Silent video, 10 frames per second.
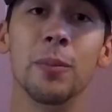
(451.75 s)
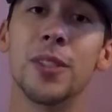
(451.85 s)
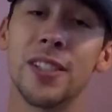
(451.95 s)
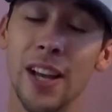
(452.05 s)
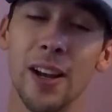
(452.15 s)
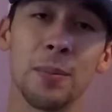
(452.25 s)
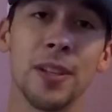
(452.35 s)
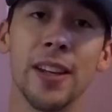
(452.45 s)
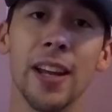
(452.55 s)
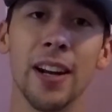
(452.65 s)
Stay up
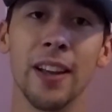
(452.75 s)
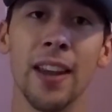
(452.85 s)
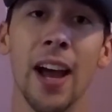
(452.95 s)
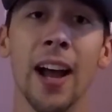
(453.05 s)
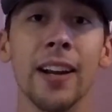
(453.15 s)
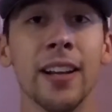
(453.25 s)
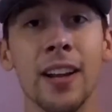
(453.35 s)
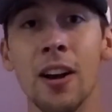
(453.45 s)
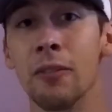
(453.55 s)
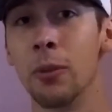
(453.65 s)
to date on that.
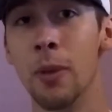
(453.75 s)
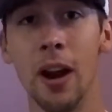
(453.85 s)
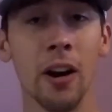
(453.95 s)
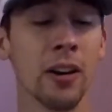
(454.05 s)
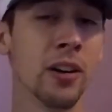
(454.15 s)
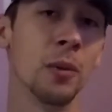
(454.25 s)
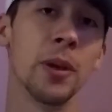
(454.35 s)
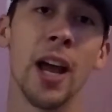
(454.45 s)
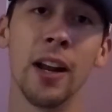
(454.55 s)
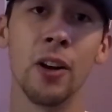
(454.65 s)
From there, we'll
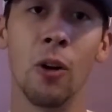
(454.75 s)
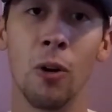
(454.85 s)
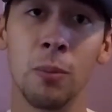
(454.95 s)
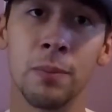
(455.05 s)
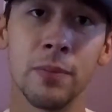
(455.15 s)
be headed home.